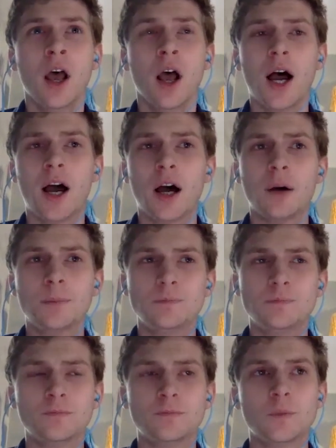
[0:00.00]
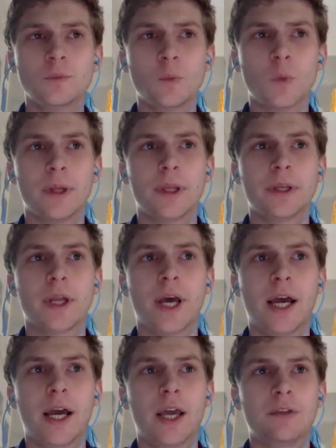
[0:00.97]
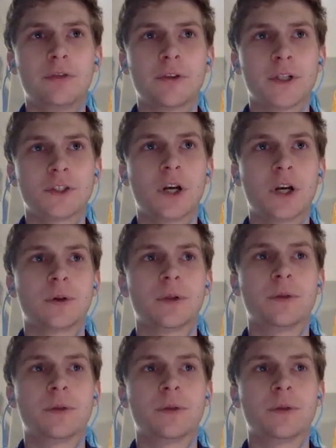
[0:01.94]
um, when I first talked